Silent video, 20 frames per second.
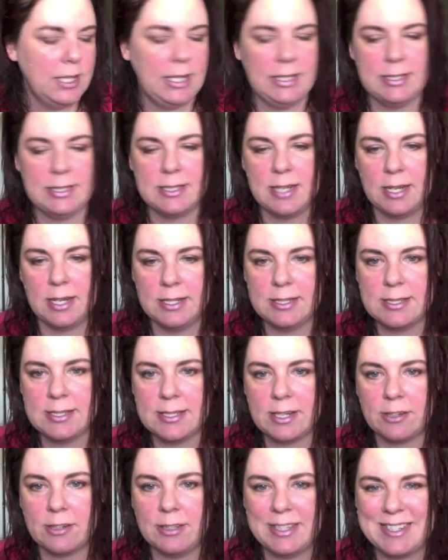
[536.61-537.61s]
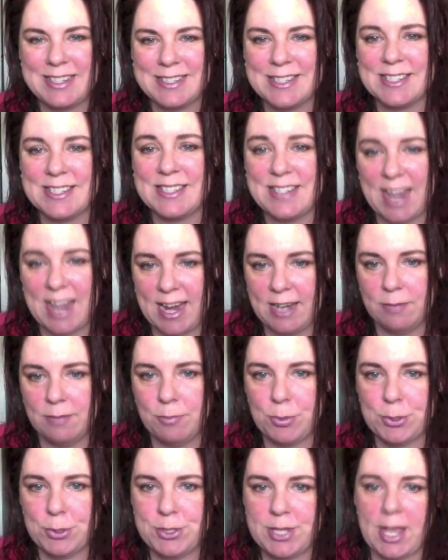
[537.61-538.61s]
It's not necessarily a stain
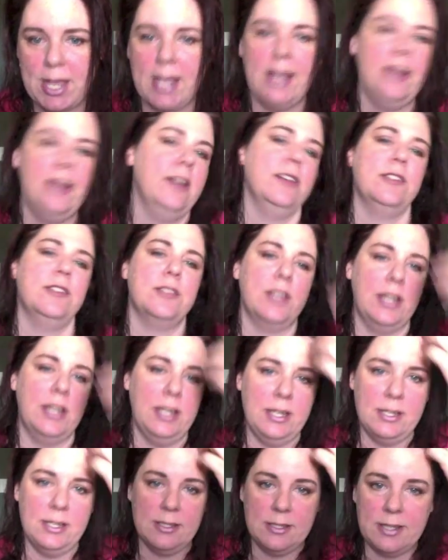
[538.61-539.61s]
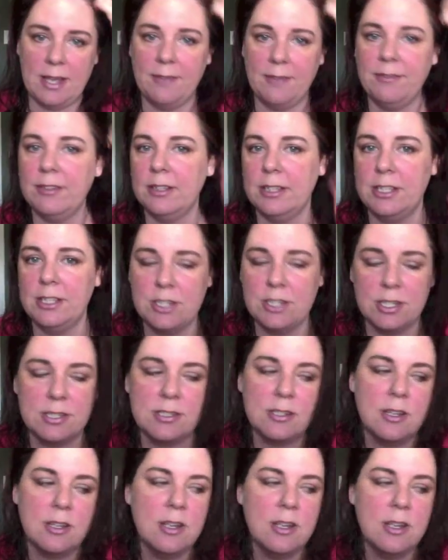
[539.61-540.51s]
per se. It is definitely just